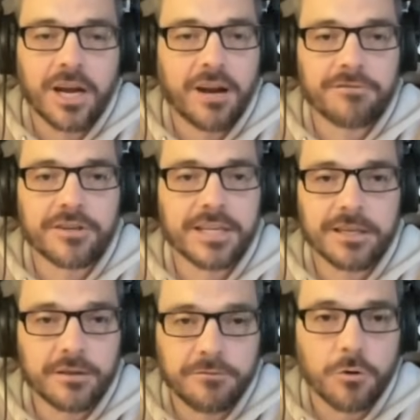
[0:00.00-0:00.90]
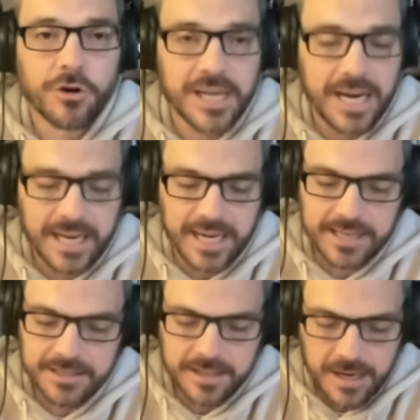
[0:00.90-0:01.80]
covering 4
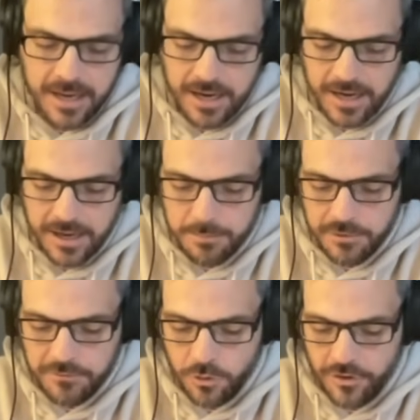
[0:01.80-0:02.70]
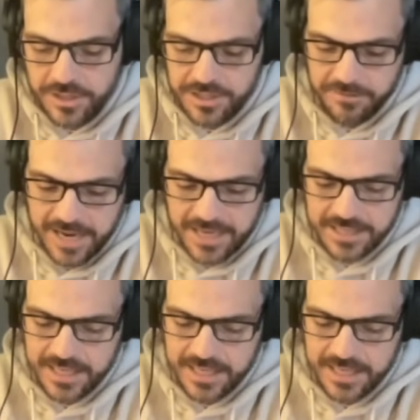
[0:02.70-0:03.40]
decades before this event.